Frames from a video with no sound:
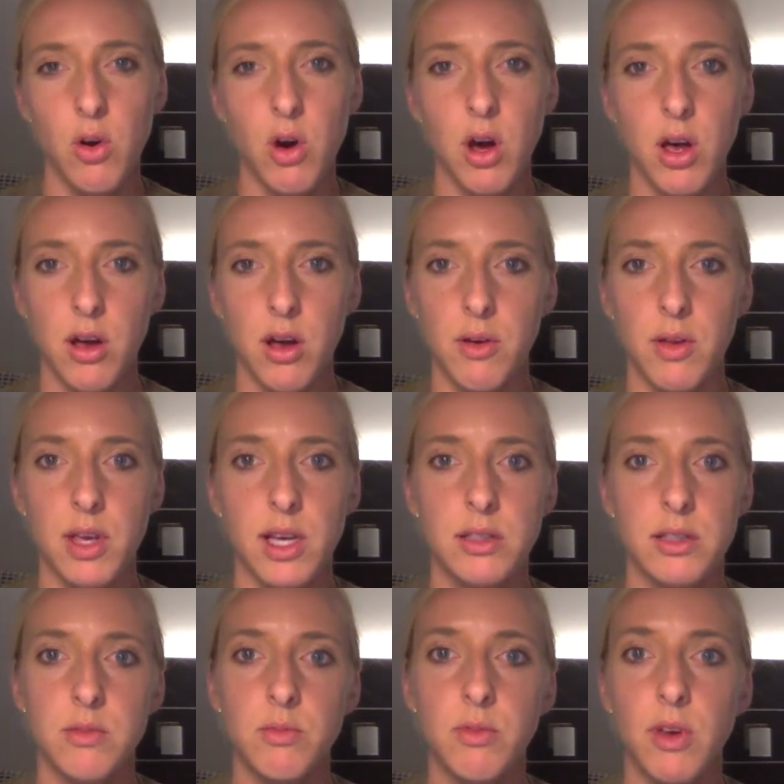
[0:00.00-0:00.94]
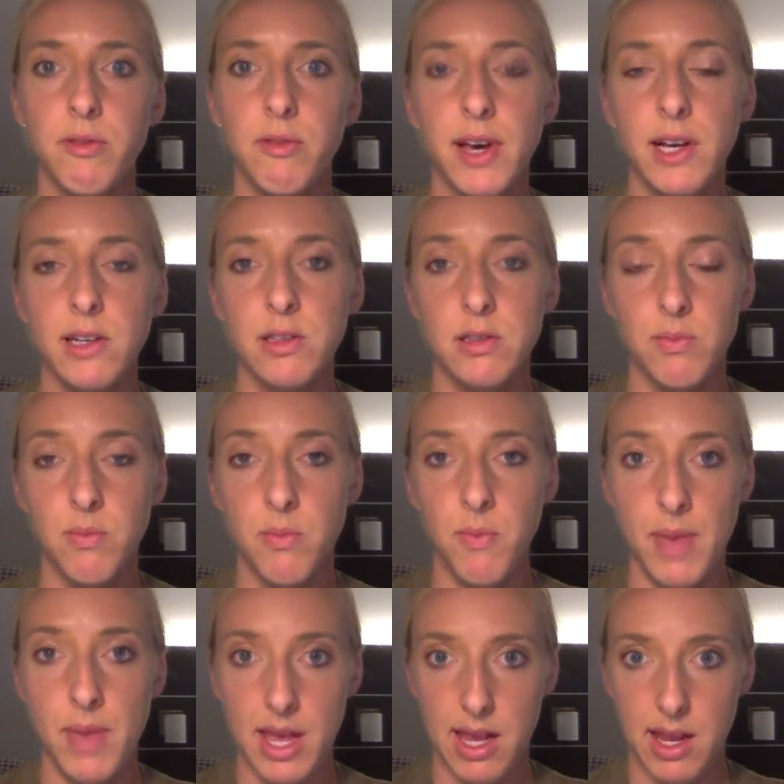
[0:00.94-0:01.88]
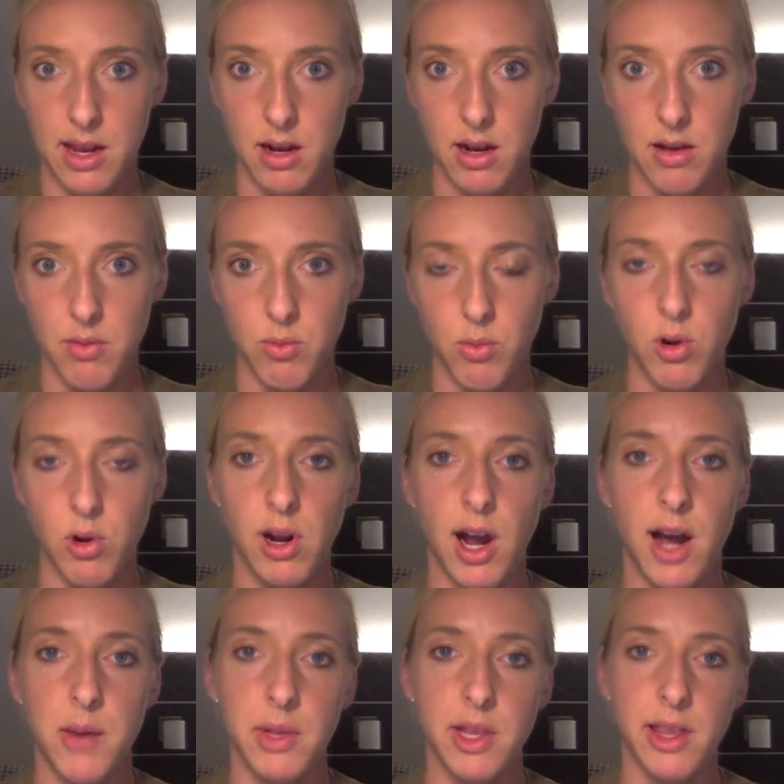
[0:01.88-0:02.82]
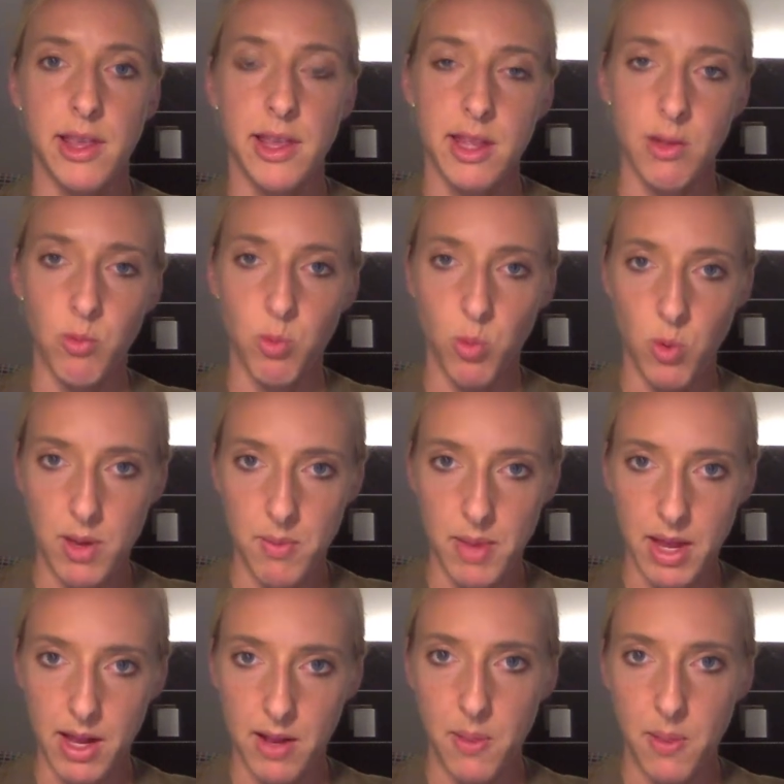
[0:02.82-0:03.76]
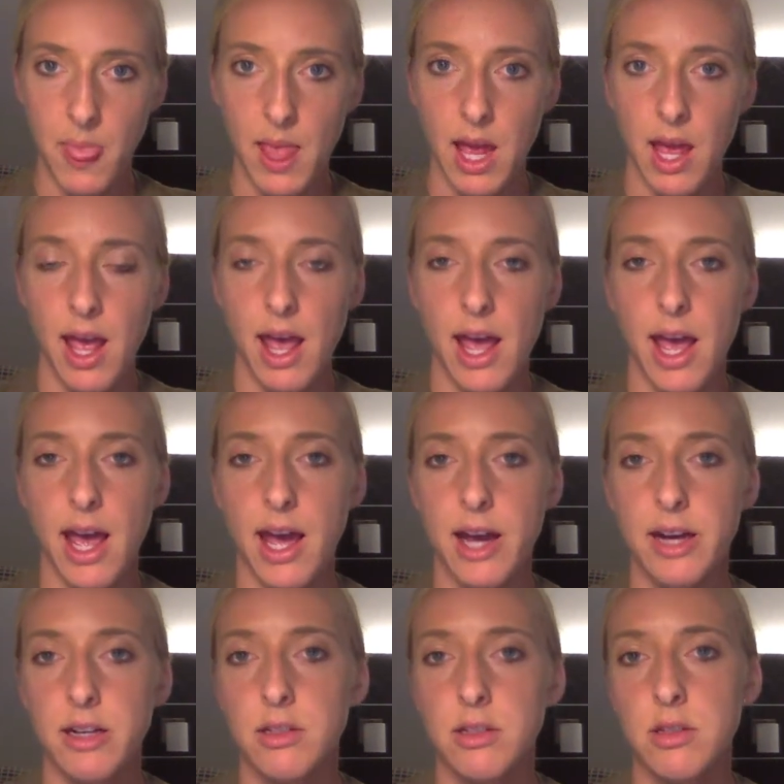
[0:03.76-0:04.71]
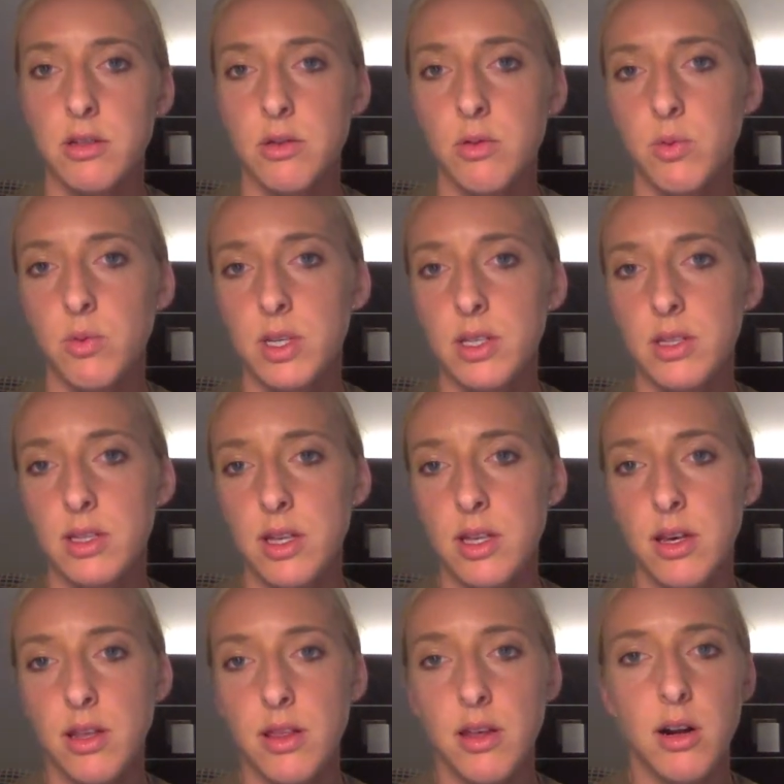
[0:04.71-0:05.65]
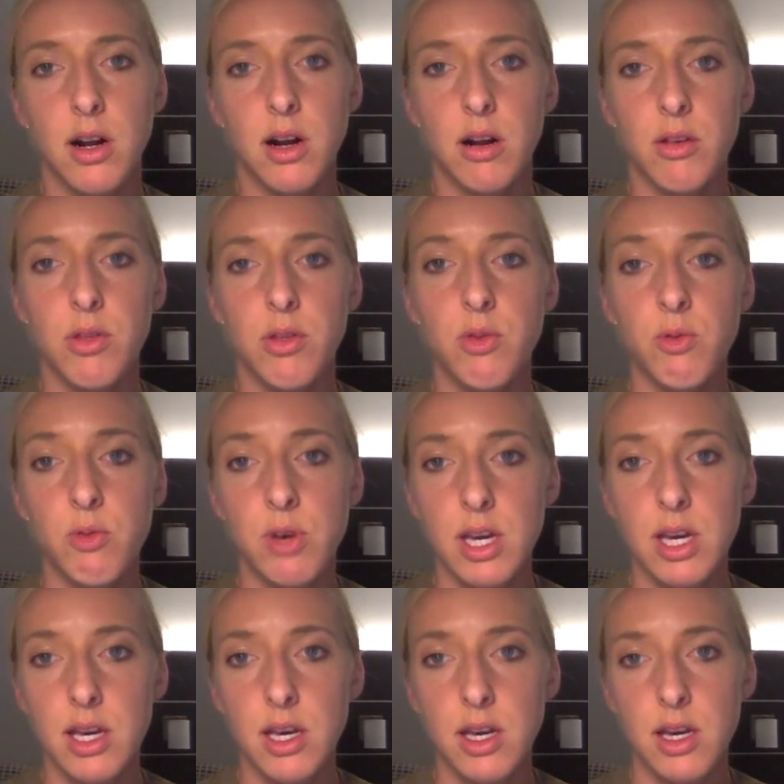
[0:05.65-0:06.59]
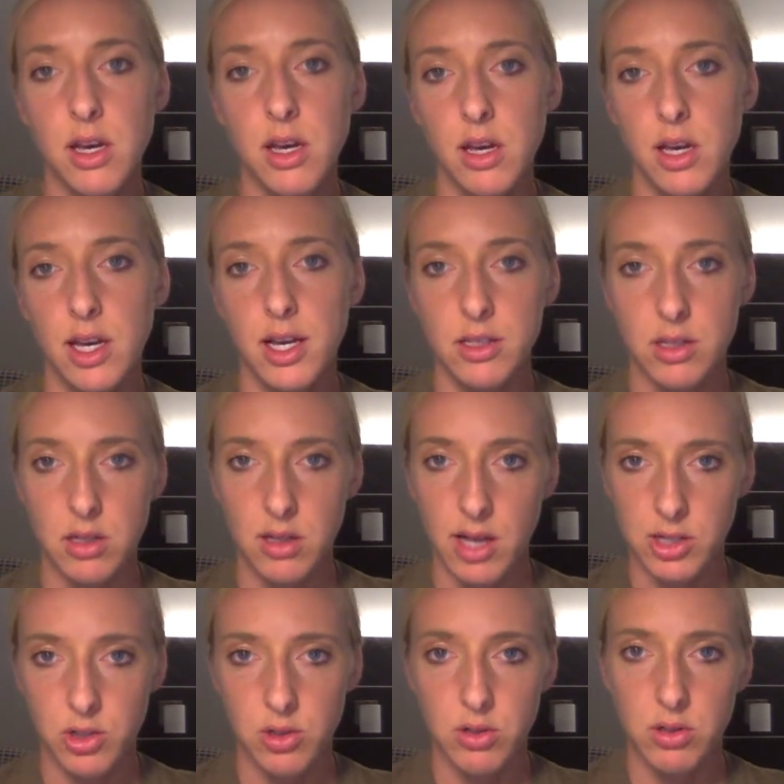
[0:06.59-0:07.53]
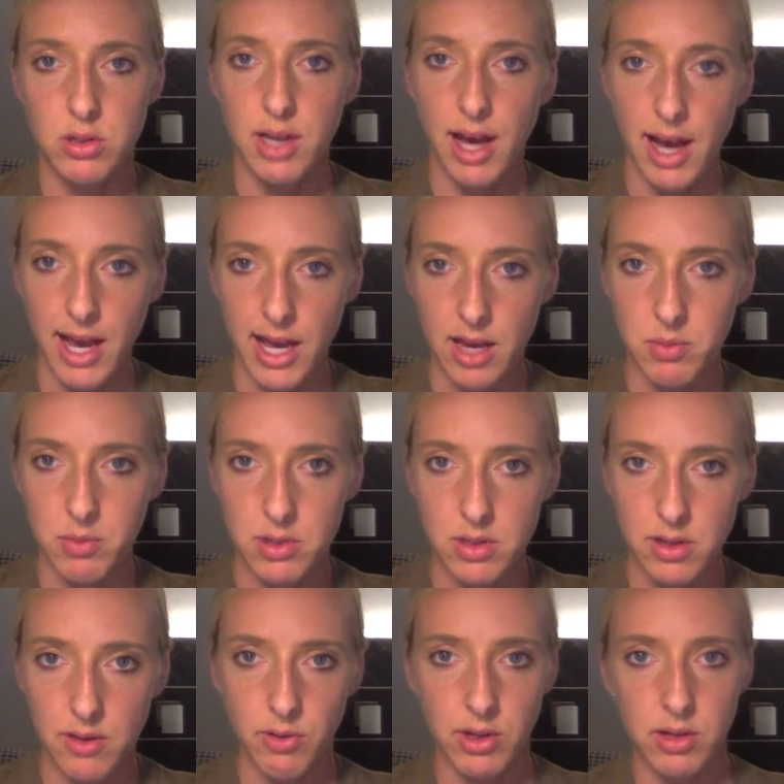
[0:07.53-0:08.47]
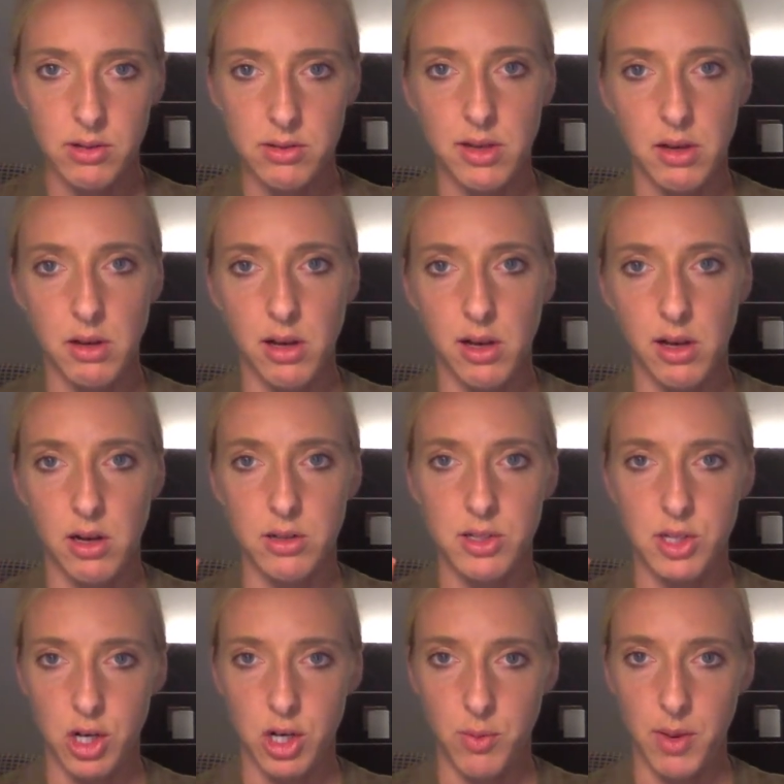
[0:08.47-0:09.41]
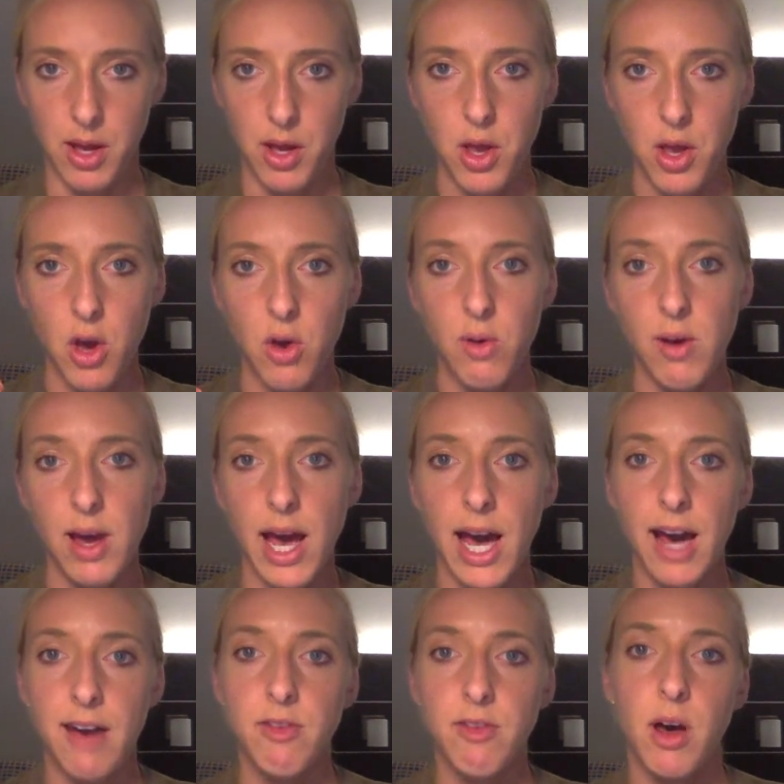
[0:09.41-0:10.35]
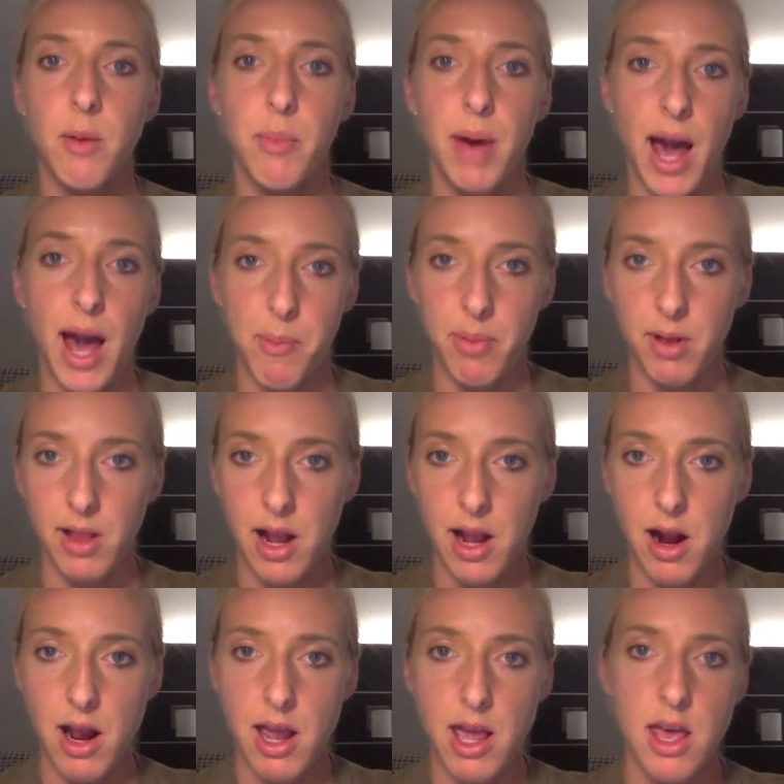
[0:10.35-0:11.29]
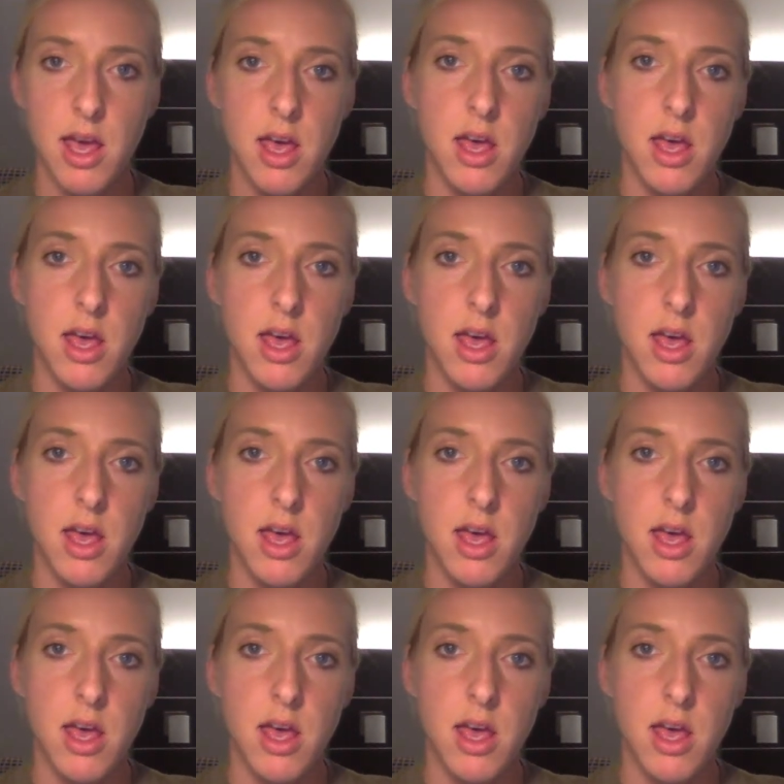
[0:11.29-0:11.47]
It affects men more commonly than women, and we see that there are three histological types of renal cell carcinoma. We have a papillary,